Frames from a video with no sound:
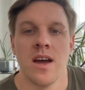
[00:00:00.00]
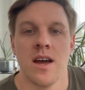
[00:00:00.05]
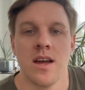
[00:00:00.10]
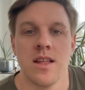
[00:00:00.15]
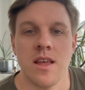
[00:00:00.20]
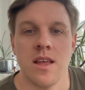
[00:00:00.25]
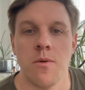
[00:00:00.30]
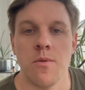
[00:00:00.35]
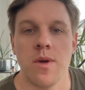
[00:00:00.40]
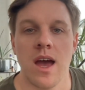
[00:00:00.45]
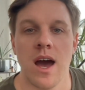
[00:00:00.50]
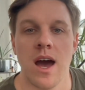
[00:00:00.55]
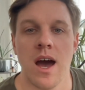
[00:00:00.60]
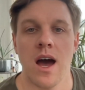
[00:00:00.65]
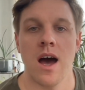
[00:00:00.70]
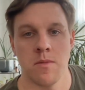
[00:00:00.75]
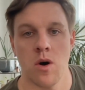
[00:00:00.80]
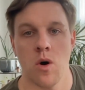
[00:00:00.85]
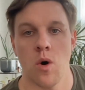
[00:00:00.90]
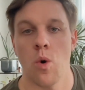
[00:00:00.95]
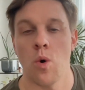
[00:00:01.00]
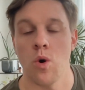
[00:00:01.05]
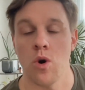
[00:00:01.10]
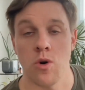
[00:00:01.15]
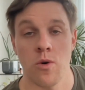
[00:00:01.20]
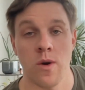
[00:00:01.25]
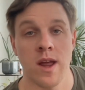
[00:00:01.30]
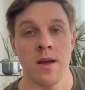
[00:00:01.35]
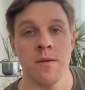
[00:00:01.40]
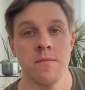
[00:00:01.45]
Now we have
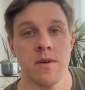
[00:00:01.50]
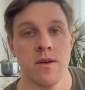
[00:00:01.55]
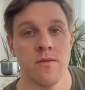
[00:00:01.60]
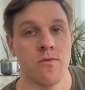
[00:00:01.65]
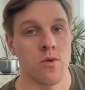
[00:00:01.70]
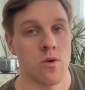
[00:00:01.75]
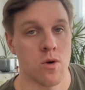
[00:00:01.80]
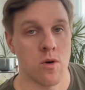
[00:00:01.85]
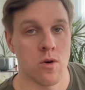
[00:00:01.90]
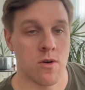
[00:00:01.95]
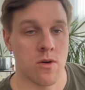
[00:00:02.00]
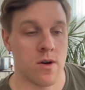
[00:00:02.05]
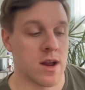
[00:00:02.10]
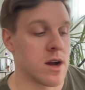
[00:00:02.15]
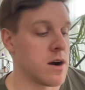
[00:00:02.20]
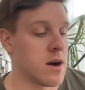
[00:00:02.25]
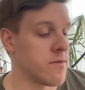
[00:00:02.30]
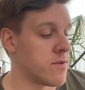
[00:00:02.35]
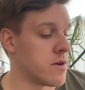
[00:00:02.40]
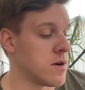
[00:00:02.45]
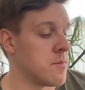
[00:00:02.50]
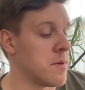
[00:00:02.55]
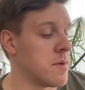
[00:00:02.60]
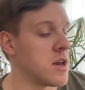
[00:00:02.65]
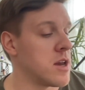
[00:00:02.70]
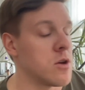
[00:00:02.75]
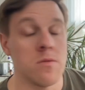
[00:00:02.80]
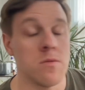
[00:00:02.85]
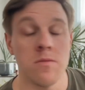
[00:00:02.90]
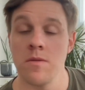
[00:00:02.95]
ordering, if we're ordering off a
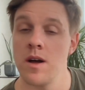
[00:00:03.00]
menu.